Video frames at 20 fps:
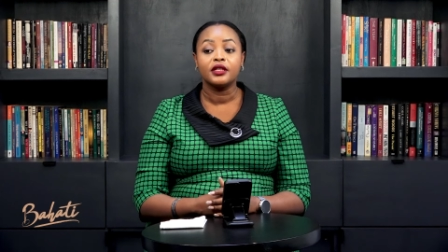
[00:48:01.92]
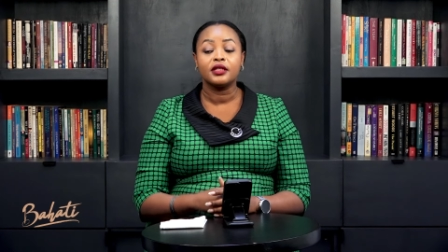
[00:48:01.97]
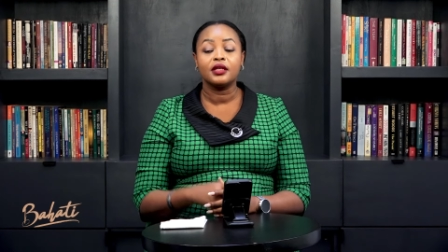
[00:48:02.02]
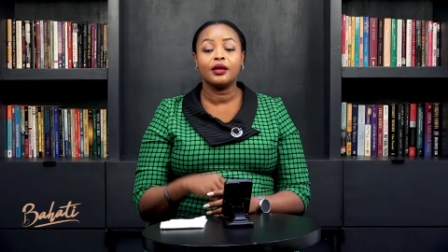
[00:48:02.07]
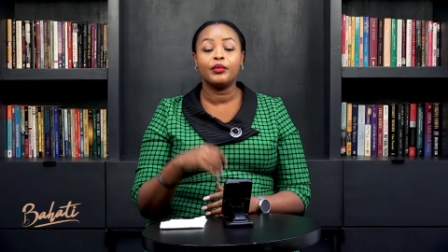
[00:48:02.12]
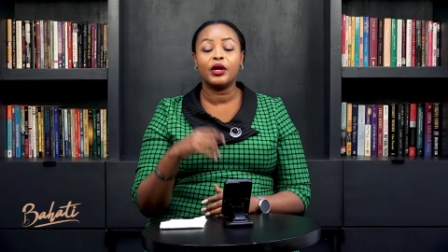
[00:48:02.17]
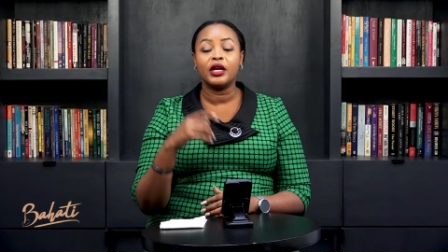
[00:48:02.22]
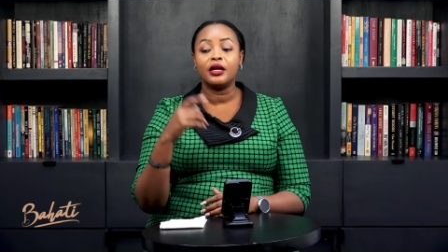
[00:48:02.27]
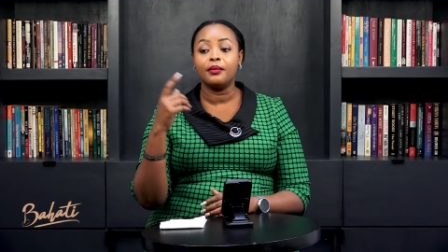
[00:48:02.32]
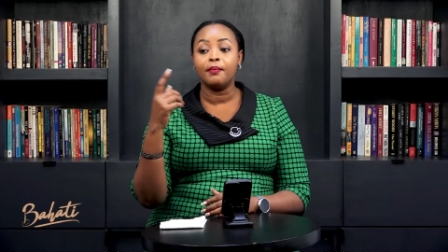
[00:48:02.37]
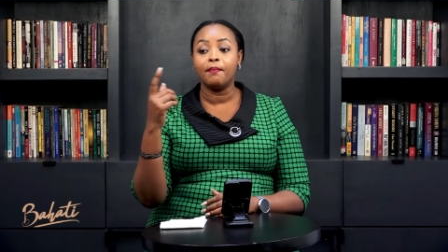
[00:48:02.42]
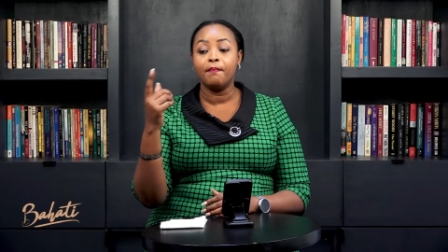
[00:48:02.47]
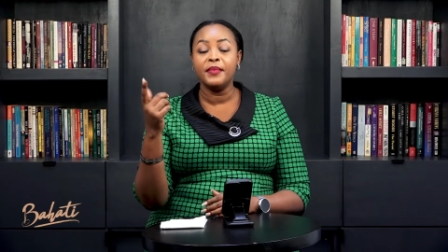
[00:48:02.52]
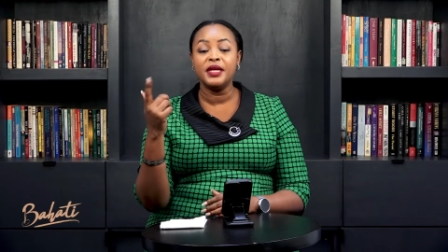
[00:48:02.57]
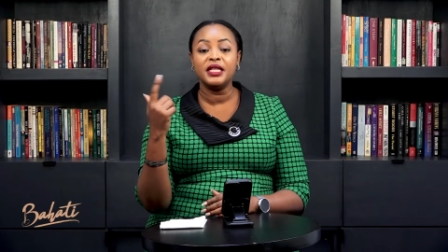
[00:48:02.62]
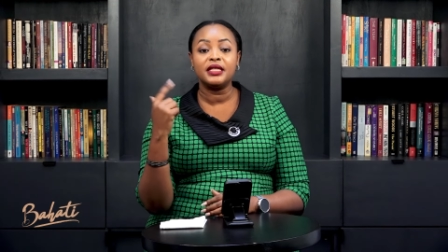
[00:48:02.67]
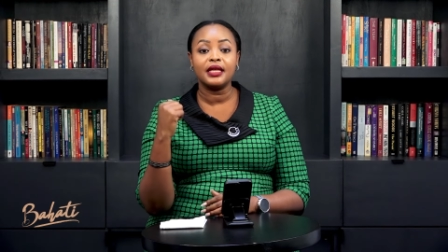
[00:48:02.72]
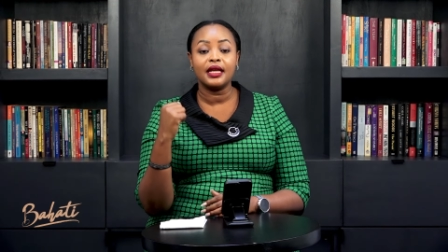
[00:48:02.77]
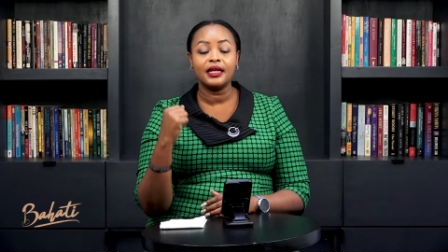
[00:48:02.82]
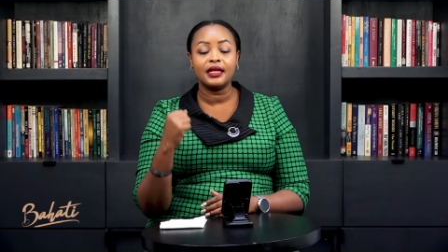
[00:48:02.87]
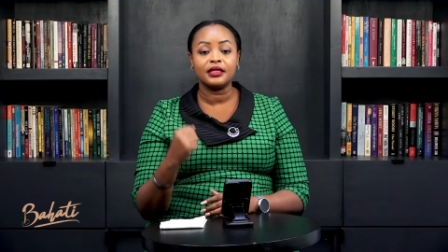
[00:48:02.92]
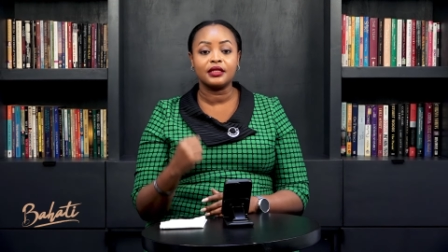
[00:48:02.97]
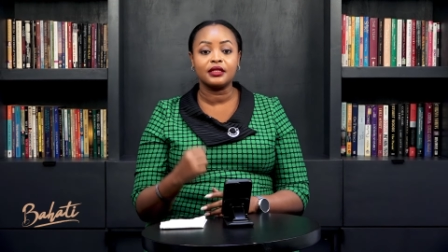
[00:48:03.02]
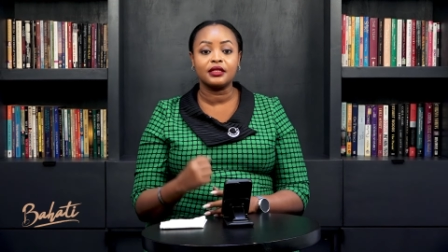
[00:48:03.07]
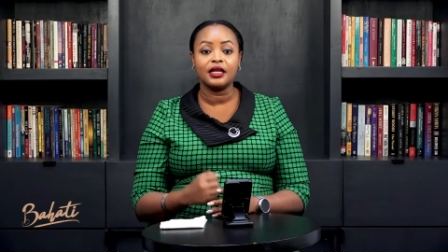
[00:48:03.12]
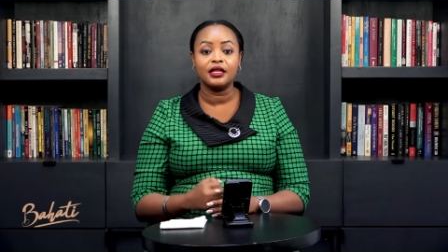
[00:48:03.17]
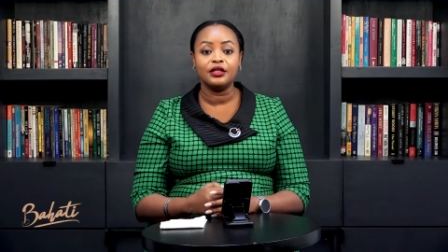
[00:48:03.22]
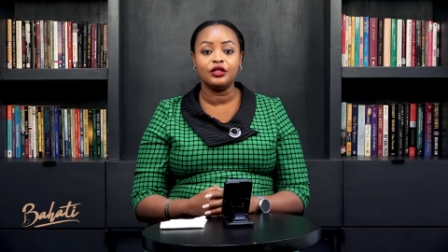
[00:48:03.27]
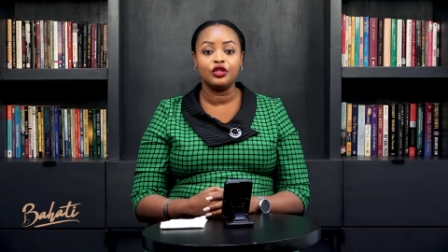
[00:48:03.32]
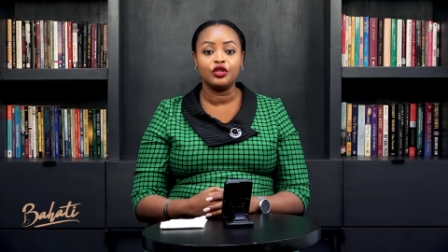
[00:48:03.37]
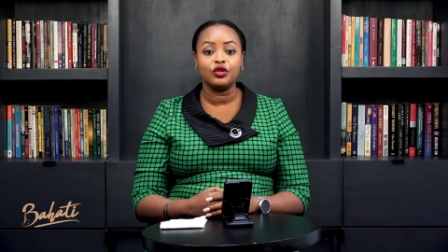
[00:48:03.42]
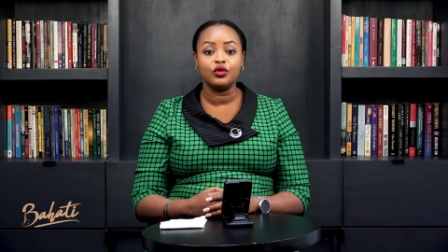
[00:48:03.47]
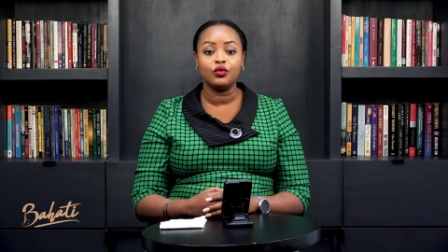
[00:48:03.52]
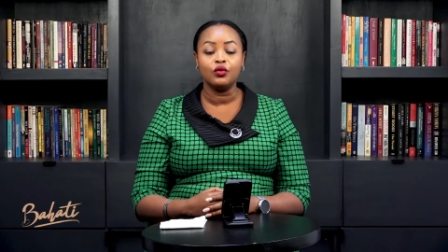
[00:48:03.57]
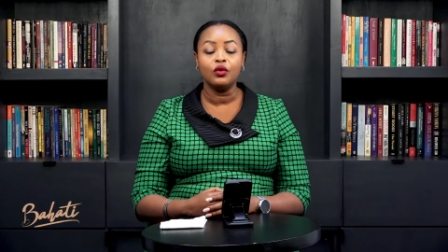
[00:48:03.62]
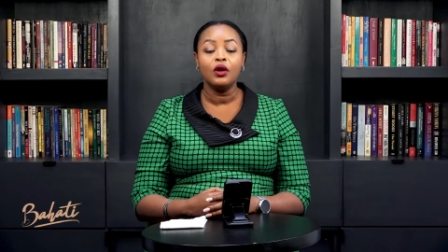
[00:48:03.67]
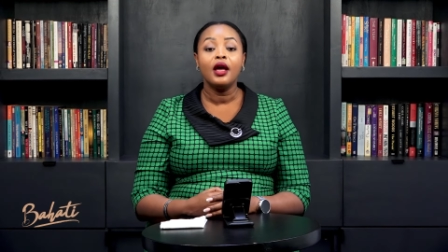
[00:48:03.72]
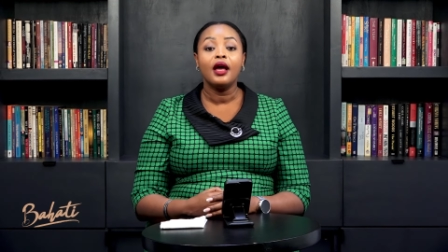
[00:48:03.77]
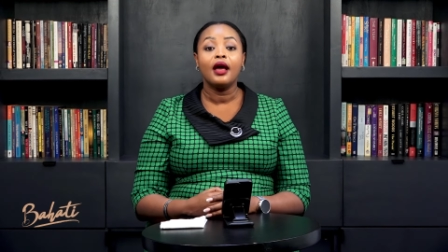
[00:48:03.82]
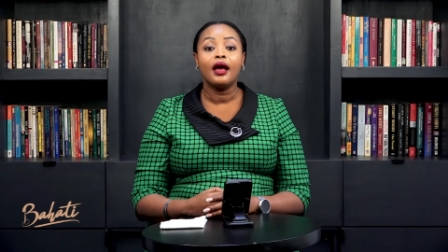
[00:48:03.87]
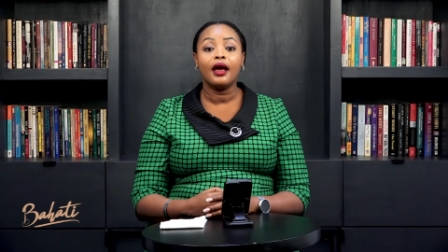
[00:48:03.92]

someone misunderstands you